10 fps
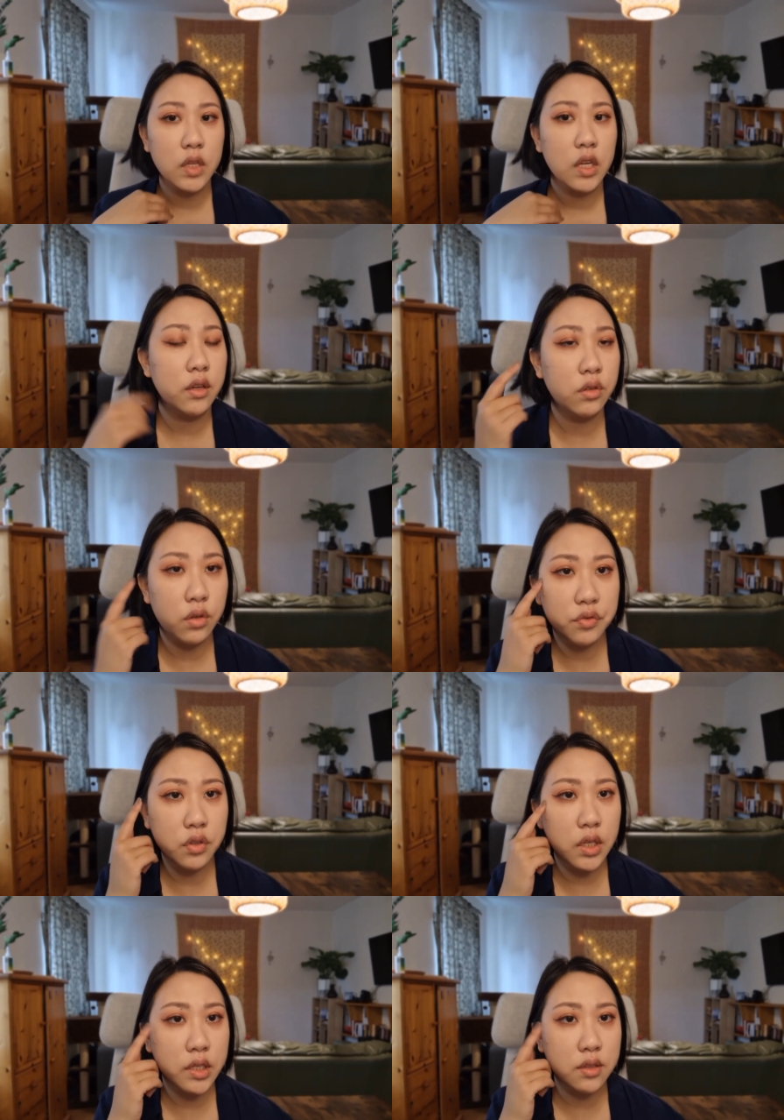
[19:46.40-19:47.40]
I don't know, I
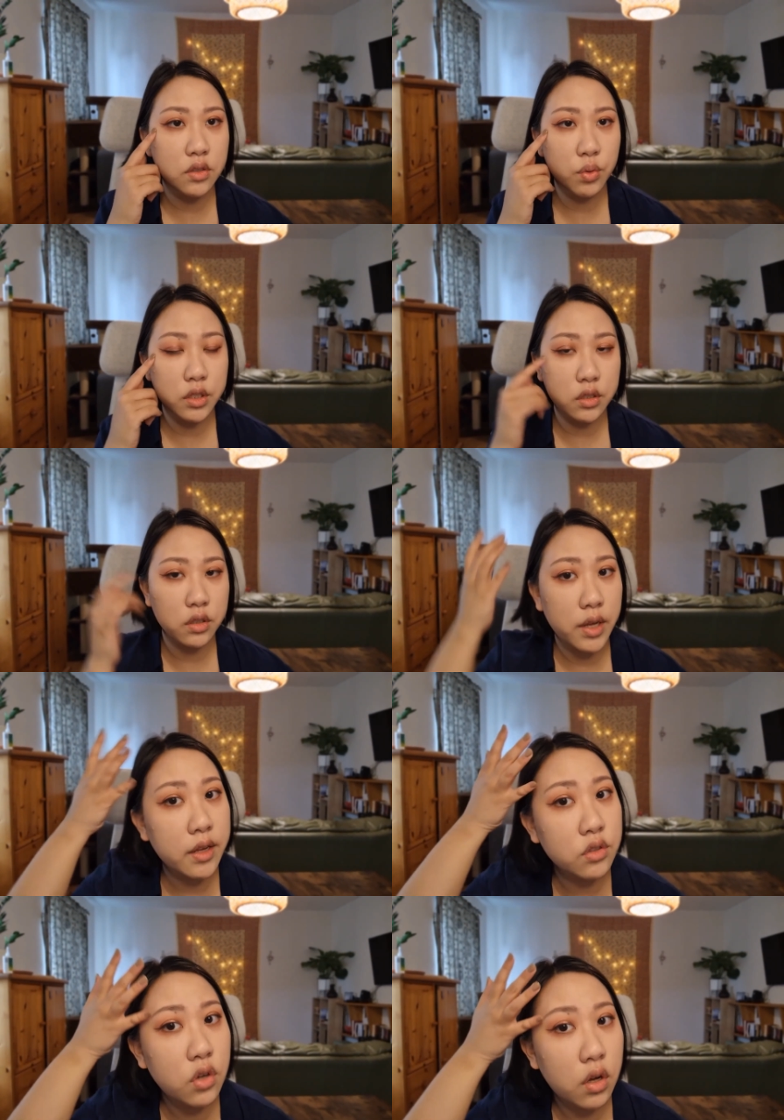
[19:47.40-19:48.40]
feel like this one
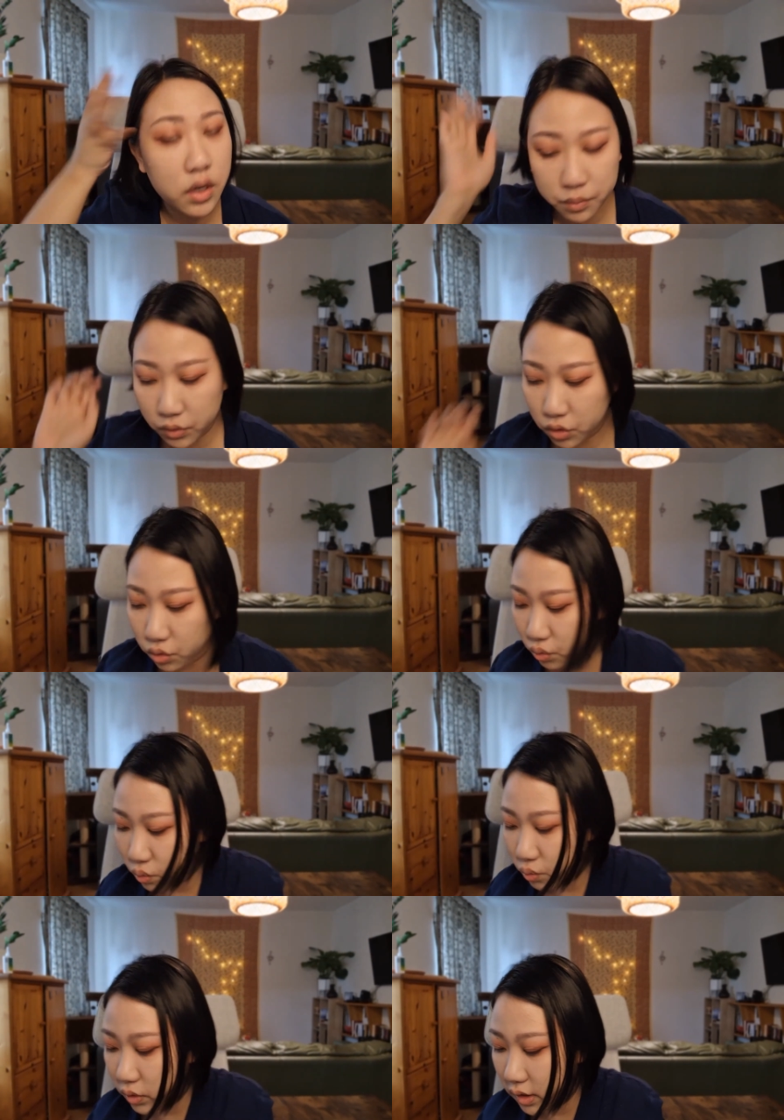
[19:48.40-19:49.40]
has gone up
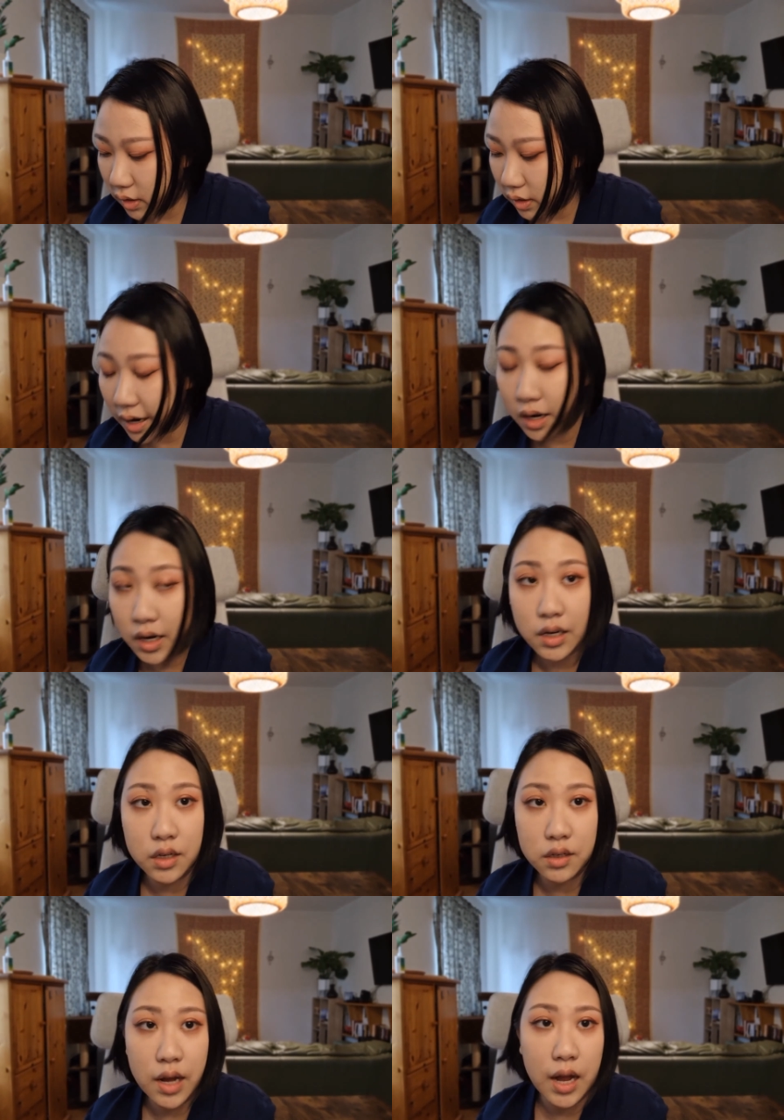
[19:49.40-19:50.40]
too
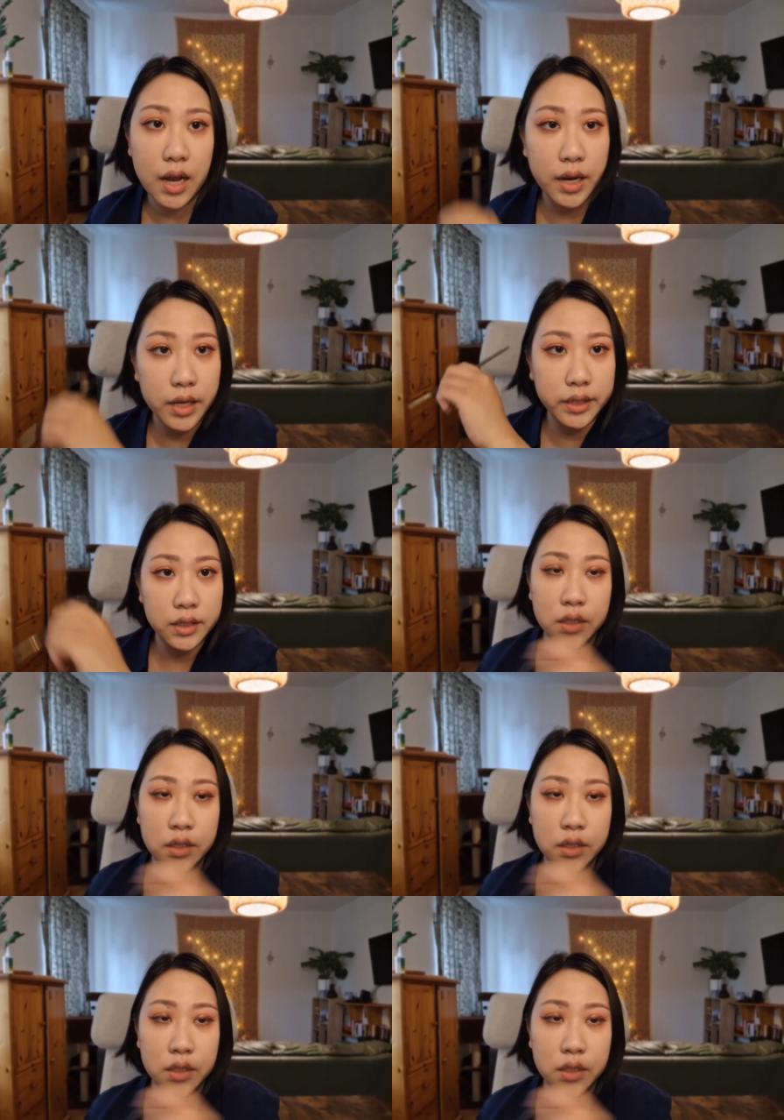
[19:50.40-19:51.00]
high.